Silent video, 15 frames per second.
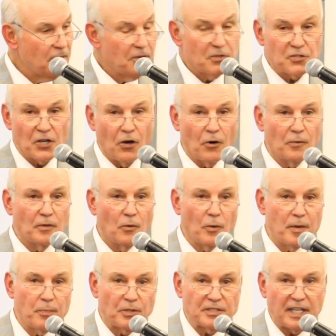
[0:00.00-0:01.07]
So
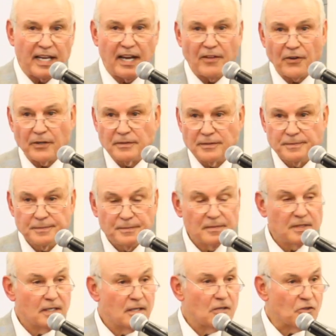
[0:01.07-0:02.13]
we put together
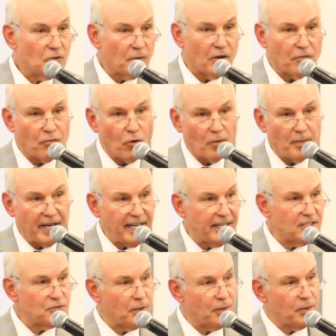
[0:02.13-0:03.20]
3 or 4
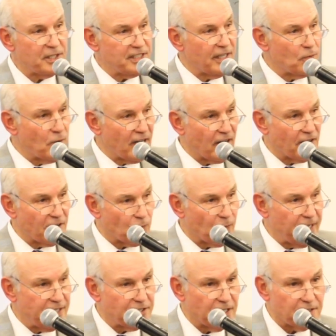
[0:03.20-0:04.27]
meetings. We did one out at
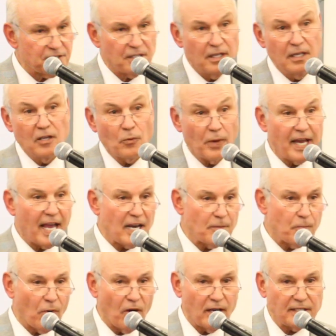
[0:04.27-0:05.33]
Regis. We had
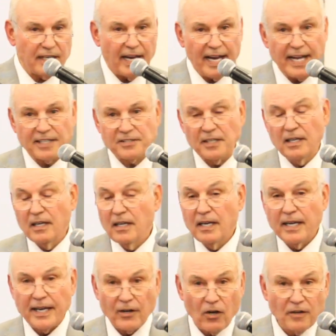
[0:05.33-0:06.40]
a broadcast.
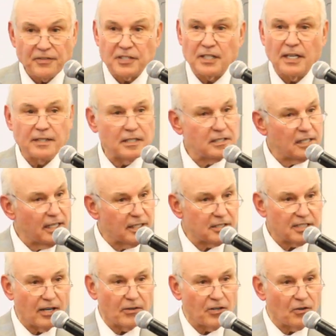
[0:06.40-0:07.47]
And all of a sudden this thing is
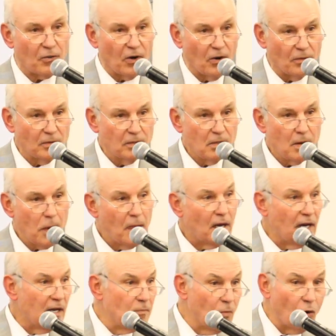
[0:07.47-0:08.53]
starting to grow.
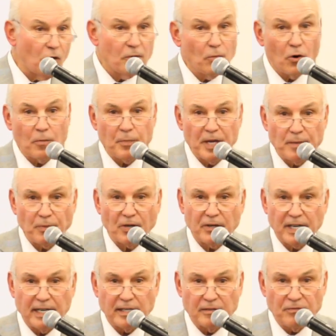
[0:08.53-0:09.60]
And more people
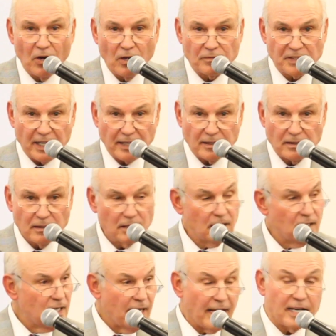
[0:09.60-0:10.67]
are getting involved in it.
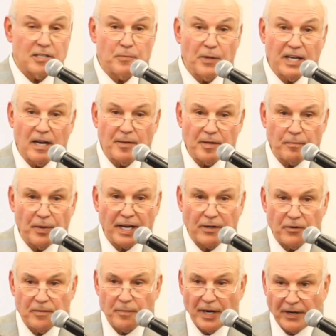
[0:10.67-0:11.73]
And it's becoming
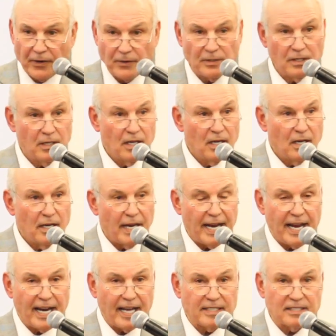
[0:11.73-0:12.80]
bigger and bigger.
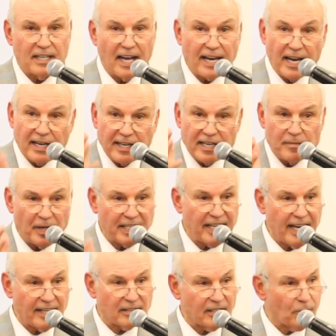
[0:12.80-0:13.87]
And I said, I got to get him on
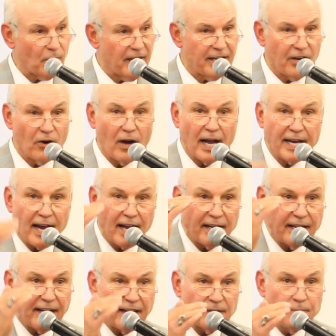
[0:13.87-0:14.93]
Catholic radio. I got
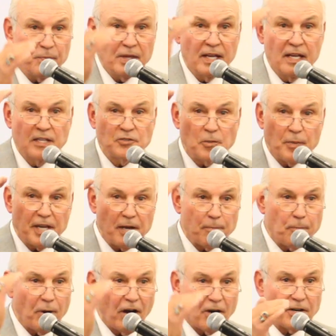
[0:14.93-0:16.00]
to get him to be a
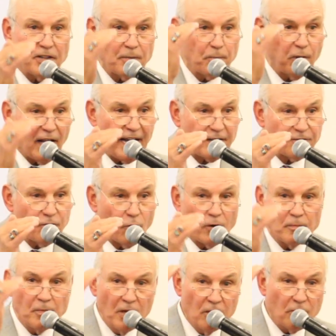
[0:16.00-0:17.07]
part of the
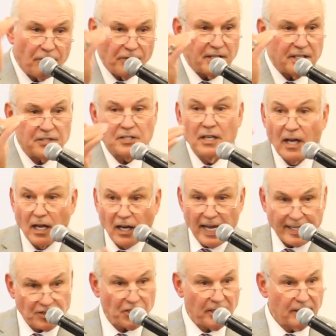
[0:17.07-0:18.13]
platform for this
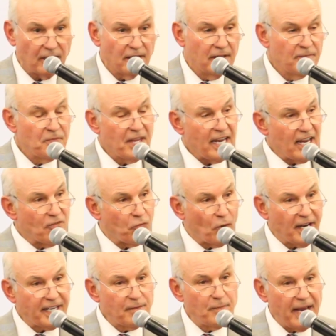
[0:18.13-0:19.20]
election. If
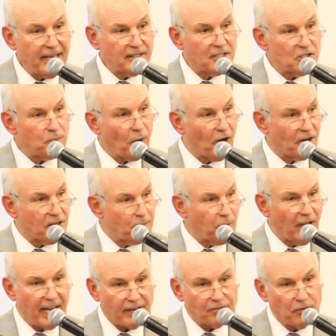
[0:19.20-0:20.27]
we can make this part of the
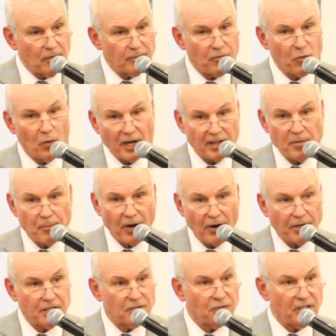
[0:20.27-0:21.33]
platform for one of the
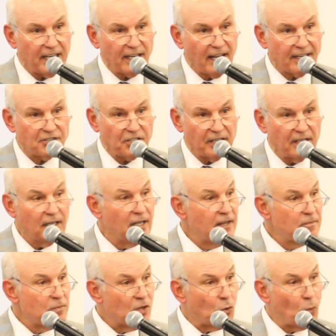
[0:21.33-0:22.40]
parties for the election,
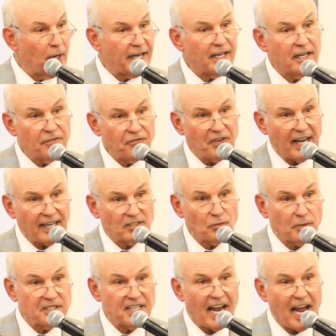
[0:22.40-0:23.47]
we can affect
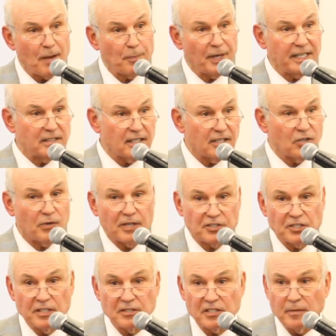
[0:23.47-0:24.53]
what's happening to the
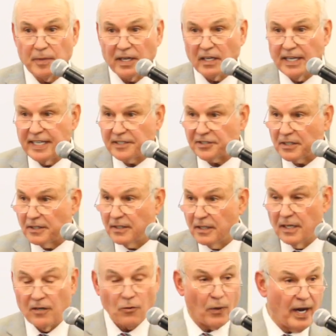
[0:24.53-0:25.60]
Christians in the Middle East,
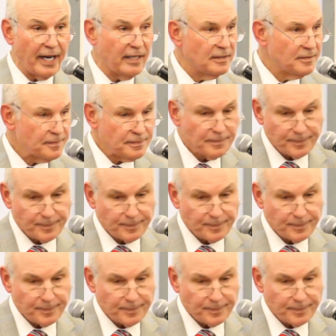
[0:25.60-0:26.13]
right?